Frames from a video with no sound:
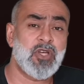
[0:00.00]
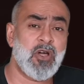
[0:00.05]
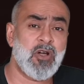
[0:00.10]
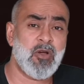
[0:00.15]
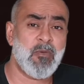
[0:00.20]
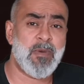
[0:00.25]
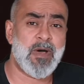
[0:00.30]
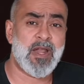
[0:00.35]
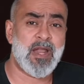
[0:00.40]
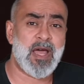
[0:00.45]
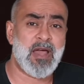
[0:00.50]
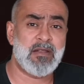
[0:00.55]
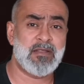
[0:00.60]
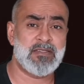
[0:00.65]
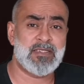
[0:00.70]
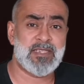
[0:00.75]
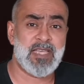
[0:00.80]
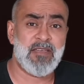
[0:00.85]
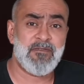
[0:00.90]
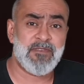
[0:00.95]
about how to
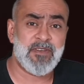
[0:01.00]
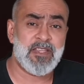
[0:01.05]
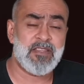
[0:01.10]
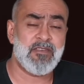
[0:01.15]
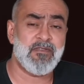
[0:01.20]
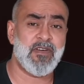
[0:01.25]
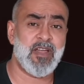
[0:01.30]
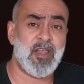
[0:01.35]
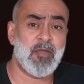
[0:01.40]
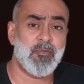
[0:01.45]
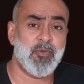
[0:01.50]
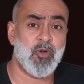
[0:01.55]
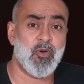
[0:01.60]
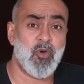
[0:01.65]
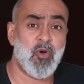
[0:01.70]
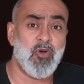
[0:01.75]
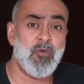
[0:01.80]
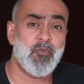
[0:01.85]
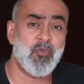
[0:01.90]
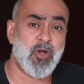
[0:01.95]
safely develop your
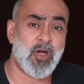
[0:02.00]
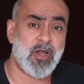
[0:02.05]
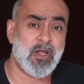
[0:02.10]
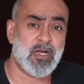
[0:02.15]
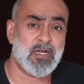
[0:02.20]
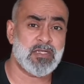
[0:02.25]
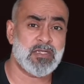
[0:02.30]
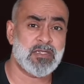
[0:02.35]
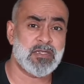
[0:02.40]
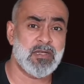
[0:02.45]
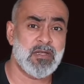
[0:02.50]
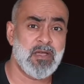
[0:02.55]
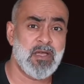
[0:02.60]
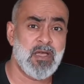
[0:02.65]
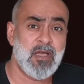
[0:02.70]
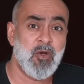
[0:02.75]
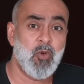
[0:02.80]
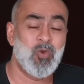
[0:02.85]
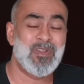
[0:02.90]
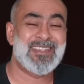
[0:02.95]
own products
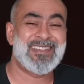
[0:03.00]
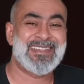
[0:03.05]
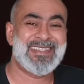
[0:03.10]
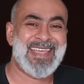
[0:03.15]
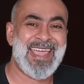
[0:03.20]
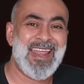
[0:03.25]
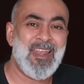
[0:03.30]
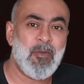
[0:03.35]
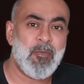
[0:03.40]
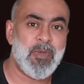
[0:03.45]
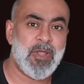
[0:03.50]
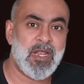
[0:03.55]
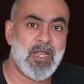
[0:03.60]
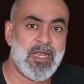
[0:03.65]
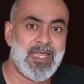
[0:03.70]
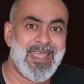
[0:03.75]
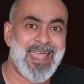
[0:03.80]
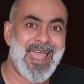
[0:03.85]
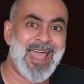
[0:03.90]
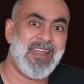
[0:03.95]
with
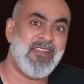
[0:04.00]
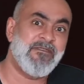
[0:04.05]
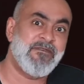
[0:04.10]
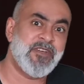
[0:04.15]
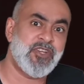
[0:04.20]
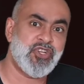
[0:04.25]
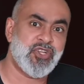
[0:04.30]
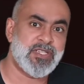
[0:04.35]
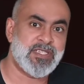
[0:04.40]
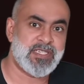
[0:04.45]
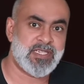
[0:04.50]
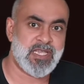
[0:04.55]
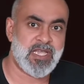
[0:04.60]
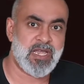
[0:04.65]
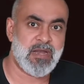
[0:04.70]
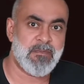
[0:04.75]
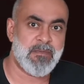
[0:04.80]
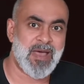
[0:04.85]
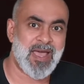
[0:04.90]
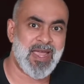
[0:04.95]
scalability and efficiency
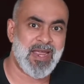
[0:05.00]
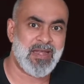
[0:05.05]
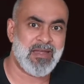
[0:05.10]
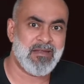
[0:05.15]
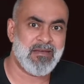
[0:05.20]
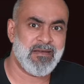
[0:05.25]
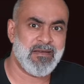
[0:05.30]
in mind,